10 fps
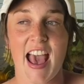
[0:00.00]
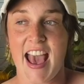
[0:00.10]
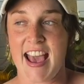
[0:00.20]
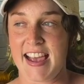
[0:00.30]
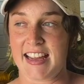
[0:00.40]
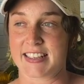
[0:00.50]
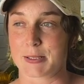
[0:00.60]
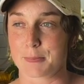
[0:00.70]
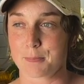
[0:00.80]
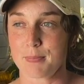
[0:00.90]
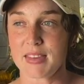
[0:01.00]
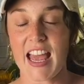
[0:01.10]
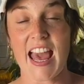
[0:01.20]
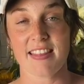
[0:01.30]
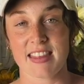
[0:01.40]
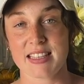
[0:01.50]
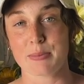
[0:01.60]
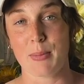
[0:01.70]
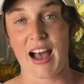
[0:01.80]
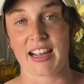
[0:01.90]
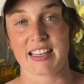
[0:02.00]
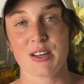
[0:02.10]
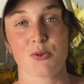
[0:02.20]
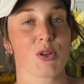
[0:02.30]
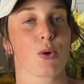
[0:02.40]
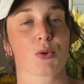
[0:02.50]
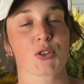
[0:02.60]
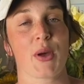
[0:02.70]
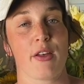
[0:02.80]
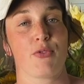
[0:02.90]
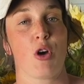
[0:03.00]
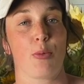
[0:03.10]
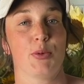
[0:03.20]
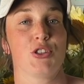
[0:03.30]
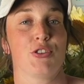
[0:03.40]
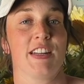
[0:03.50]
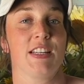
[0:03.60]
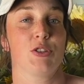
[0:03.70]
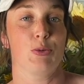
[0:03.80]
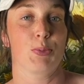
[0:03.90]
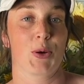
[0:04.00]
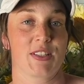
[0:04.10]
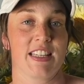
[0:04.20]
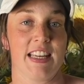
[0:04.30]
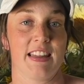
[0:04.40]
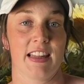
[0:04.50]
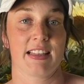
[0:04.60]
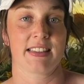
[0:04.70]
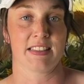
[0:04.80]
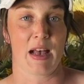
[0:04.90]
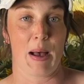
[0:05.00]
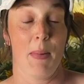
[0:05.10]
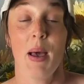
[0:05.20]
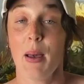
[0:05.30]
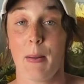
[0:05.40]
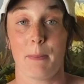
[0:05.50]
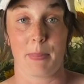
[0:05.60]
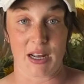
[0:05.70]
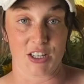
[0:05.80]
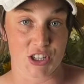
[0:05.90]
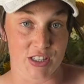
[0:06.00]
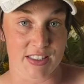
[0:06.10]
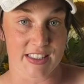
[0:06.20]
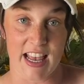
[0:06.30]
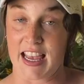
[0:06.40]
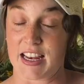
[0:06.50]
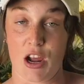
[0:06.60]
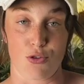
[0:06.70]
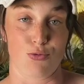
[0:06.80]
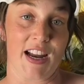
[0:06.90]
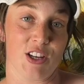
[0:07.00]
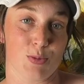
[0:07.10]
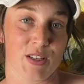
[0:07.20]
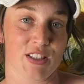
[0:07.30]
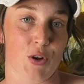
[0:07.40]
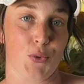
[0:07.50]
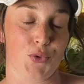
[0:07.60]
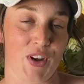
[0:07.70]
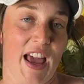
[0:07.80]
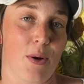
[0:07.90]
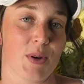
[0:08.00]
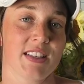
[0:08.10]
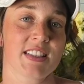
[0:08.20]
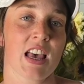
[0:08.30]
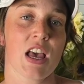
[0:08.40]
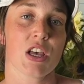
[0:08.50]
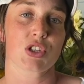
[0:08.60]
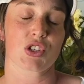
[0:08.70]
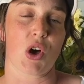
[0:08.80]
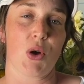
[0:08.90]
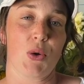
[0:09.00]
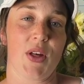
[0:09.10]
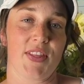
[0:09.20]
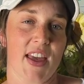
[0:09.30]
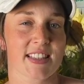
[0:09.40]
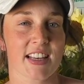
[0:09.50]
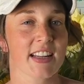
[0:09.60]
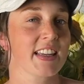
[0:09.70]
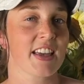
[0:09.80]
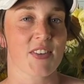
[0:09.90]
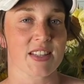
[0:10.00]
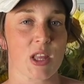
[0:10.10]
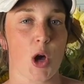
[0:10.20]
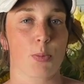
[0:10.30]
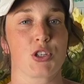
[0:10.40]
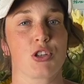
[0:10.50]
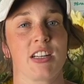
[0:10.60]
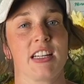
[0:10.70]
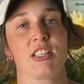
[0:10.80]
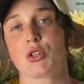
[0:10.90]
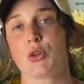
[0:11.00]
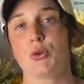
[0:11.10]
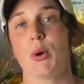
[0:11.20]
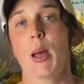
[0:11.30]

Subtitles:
And at this market, we also have the opportunity to put together some bunches and arrangements of flowers. So that's going to give us the opportunity to